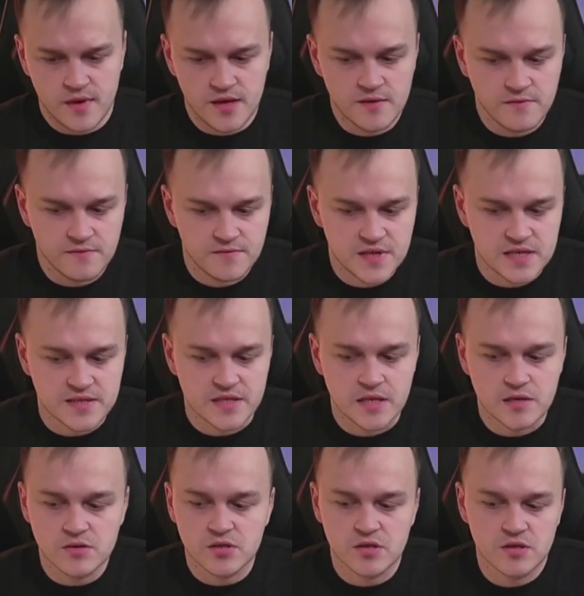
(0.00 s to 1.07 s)
If the
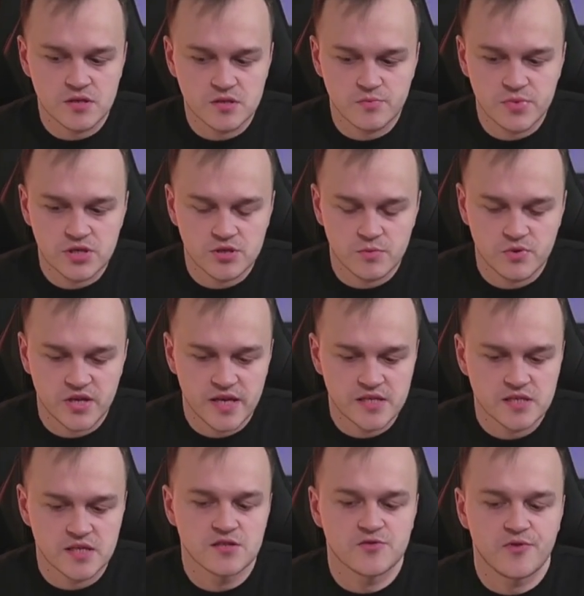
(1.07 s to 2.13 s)
solution is bishop takes
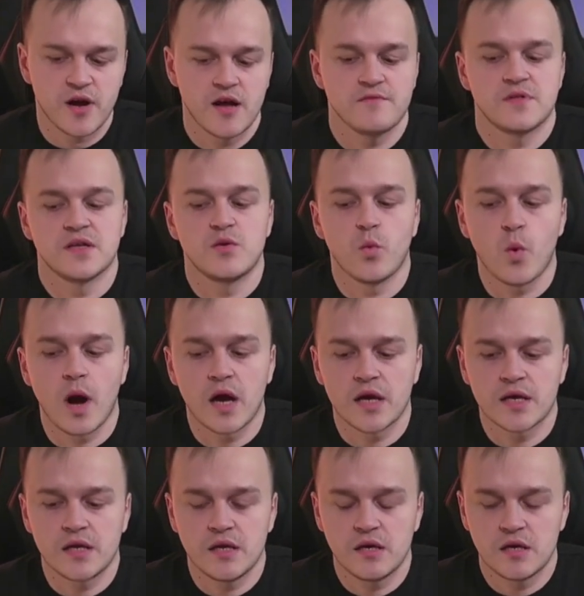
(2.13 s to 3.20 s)
h5, then
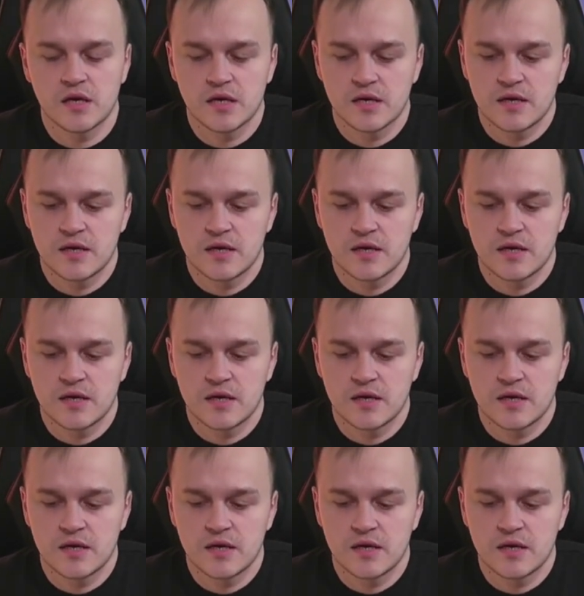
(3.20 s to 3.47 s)
why